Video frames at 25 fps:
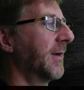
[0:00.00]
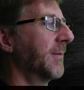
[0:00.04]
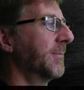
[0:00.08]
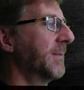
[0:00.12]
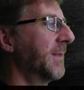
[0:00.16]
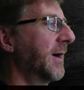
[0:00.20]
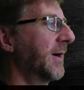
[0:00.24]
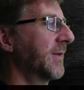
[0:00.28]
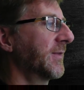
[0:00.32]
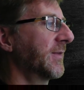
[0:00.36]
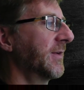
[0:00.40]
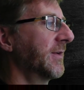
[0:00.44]

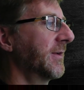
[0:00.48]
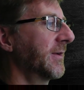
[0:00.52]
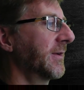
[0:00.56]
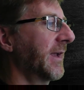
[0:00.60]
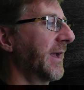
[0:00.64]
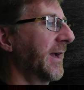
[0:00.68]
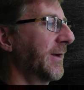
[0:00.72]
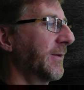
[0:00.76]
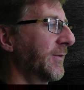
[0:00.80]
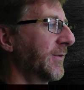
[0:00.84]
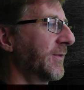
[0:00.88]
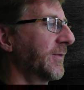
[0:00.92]
Martin, a
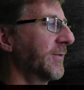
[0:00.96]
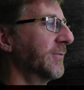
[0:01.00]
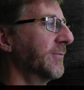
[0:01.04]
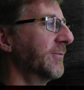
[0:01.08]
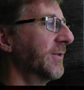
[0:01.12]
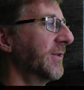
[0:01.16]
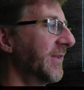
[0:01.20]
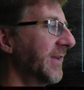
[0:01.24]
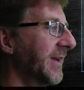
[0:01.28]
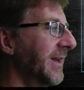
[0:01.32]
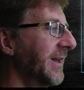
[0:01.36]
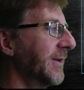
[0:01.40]
council
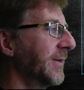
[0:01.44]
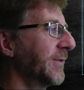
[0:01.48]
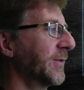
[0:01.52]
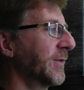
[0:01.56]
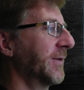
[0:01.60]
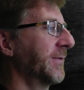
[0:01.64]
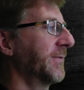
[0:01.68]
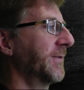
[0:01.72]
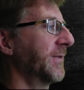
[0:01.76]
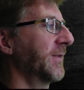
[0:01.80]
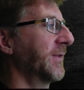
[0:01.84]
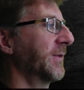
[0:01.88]
resilience
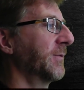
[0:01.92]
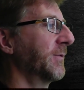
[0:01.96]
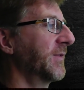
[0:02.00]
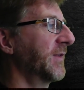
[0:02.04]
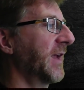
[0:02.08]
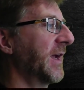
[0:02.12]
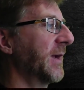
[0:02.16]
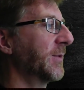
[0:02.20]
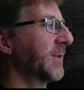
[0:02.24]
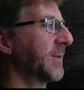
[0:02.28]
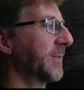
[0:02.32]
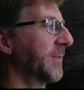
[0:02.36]
officer,
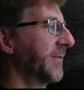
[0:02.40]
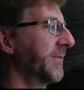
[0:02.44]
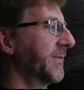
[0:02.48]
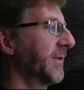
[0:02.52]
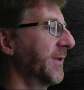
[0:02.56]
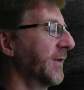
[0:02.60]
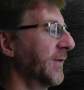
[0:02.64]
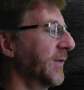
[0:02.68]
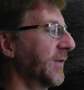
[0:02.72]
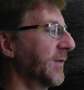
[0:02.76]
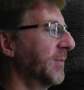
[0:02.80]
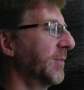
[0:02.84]
was able to
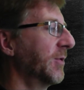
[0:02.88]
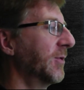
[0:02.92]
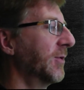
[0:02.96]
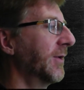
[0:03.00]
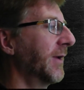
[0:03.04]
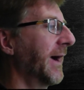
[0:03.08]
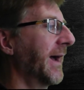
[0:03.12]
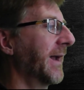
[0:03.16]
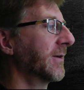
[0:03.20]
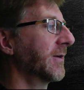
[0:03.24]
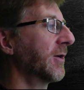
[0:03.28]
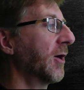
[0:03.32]
provide
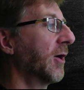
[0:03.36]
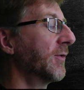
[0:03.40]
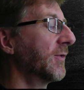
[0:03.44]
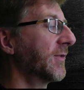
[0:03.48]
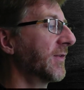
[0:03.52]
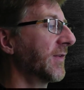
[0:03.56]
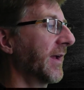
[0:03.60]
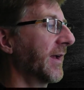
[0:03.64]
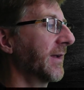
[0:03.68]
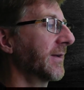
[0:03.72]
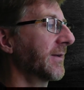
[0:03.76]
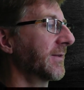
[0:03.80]
support and
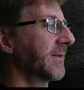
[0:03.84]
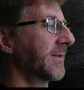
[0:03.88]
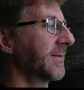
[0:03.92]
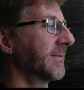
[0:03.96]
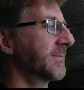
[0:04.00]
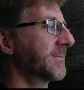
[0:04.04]
contacts.